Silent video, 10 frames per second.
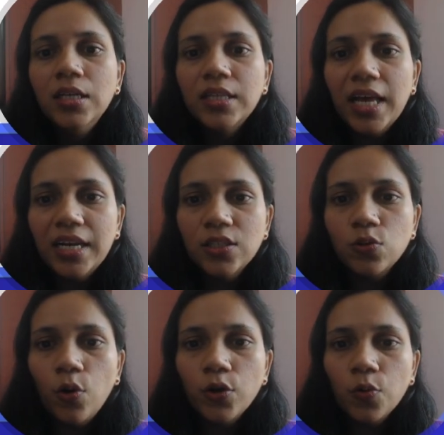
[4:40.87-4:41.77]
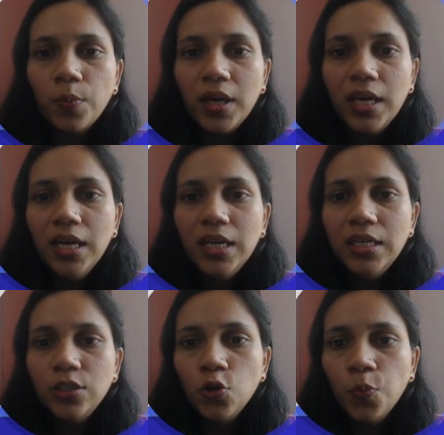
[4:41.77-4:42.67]
there is going to
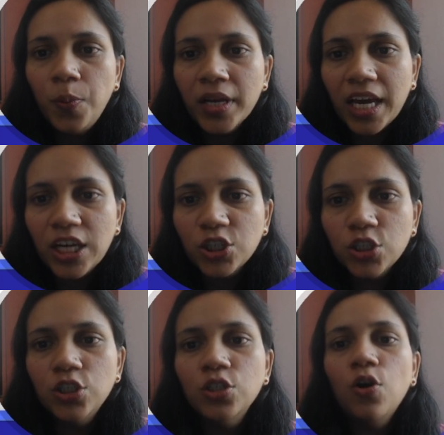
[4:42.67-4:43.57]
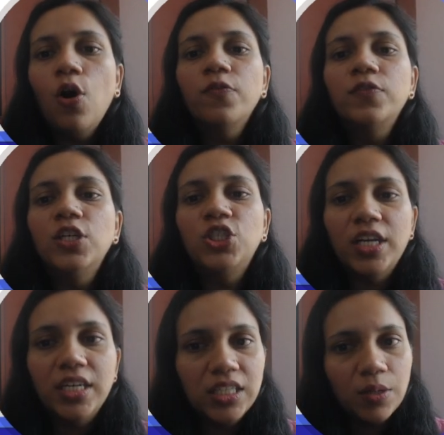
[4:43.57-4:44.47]
be duplication of the
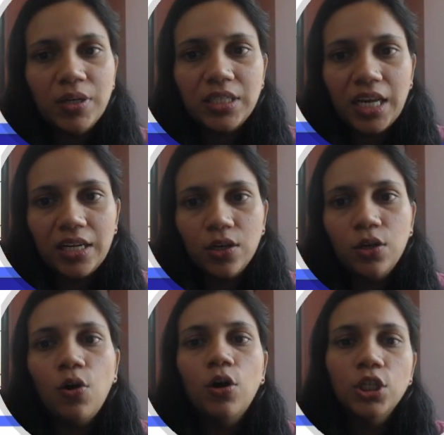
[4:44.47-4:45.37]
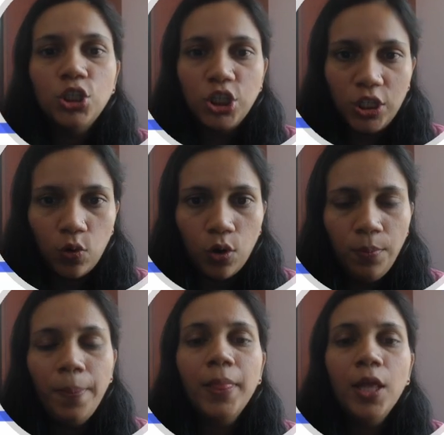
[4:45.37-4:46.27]
genetic material or the
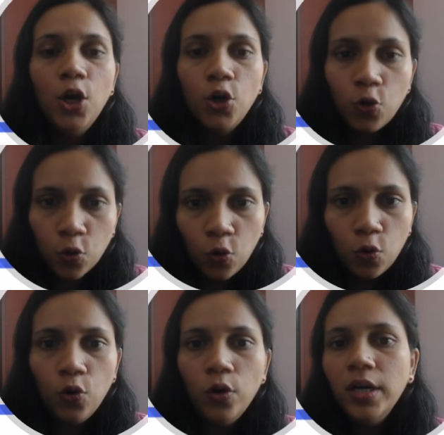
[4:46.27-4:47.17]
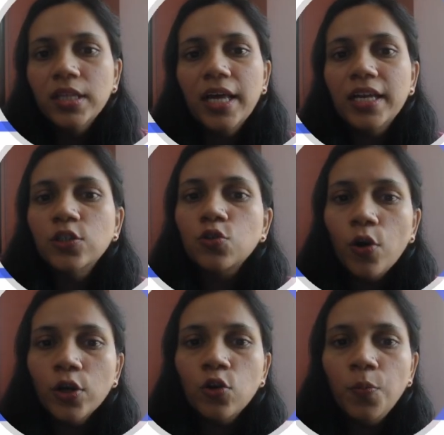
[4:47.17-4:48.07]
genome. Two, there is
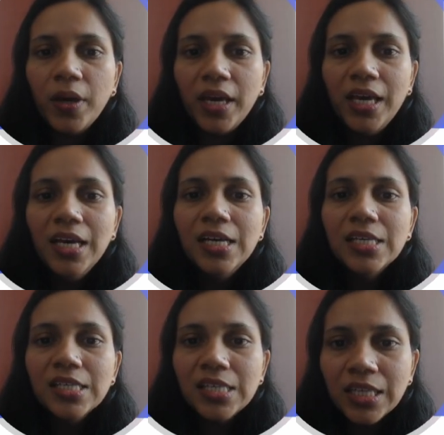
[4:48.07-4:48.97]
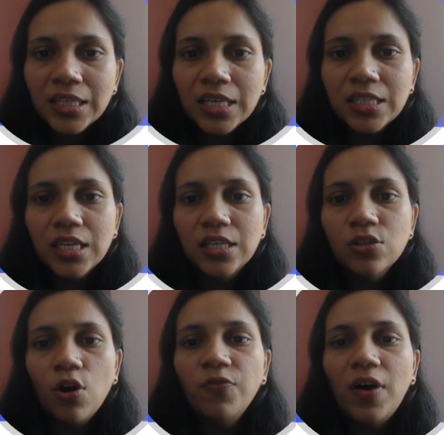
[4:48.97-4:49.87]
going to be
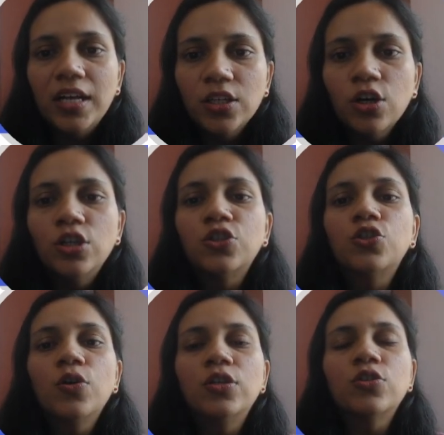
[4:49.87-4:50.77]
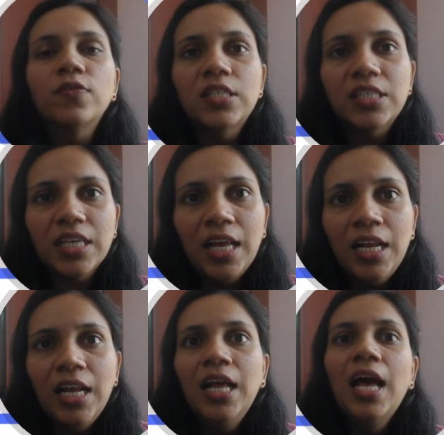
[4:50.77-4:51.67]
synthesis of other constituents of the cell.
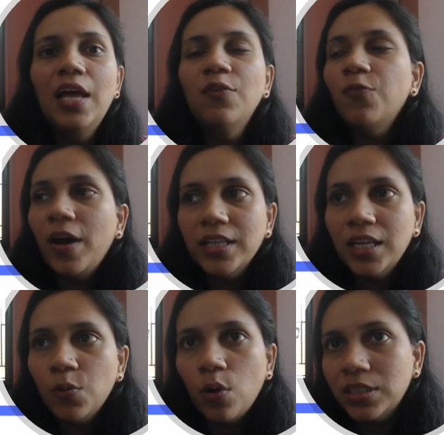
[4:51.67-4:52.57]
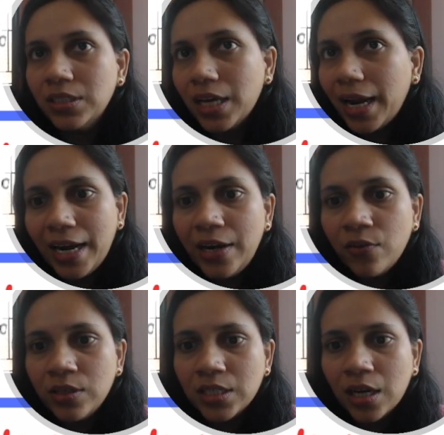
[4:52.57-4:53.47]
And finally, what is the end
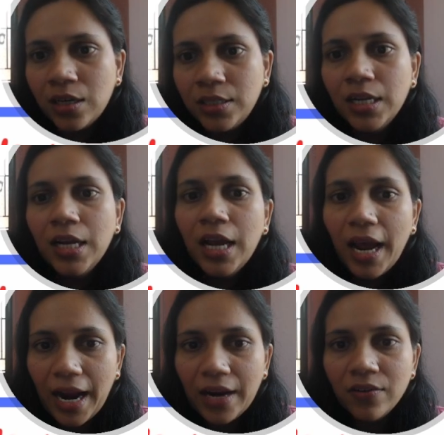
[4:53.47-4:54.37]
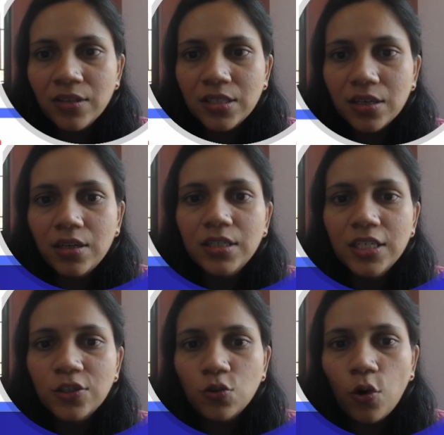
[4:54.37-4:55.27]
result? End result
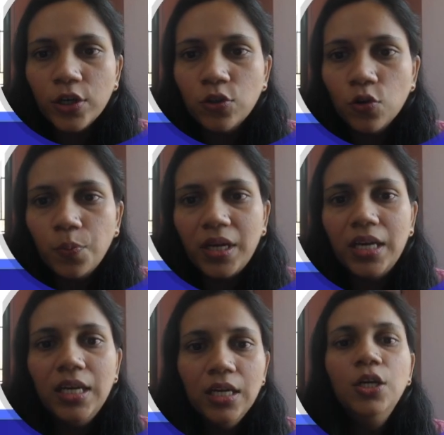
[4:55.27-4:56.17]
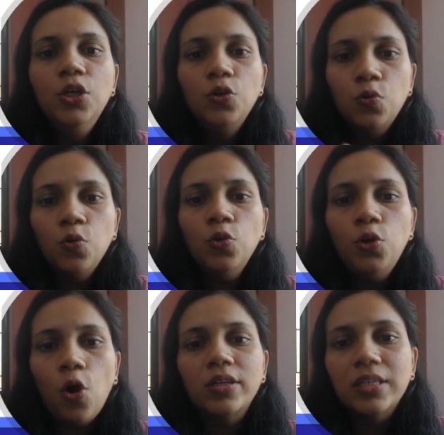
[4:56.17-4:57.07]
is going to be two
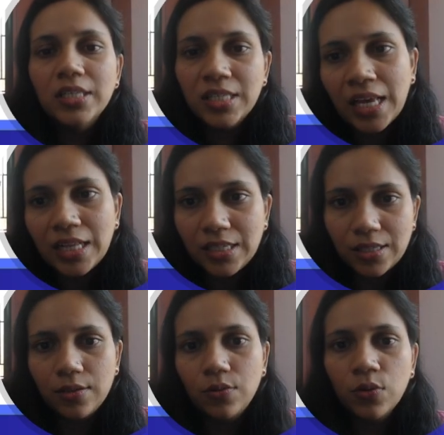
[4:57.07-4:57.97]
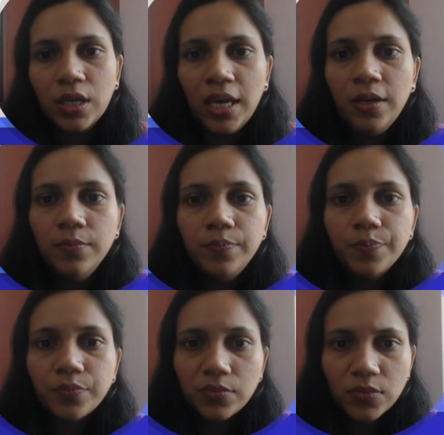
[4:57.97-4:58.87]
daughter cells.
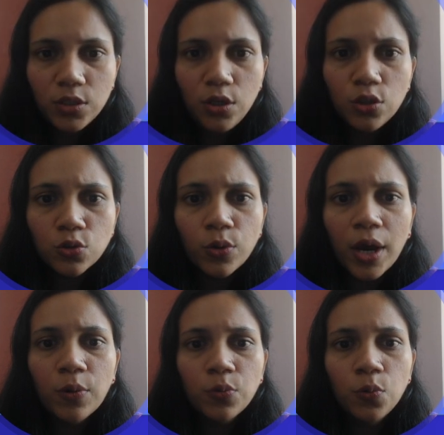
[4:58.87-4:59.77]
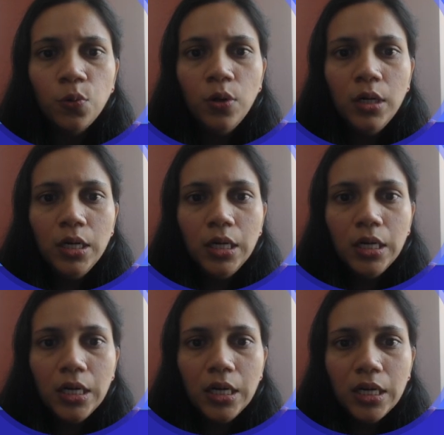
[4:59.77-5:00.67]
Okay. So you have to
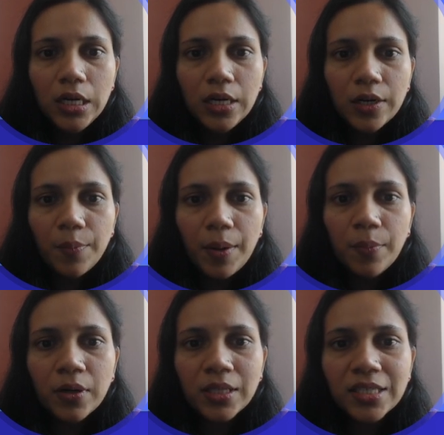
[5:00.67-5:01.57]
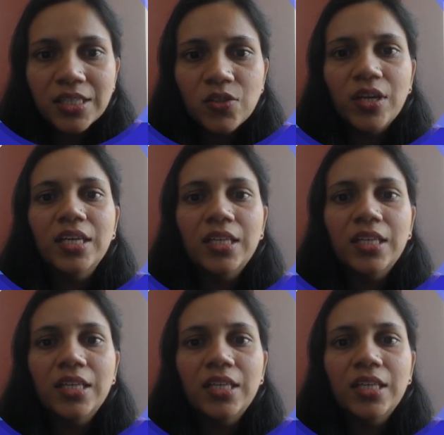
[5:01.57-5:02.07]
Remember these three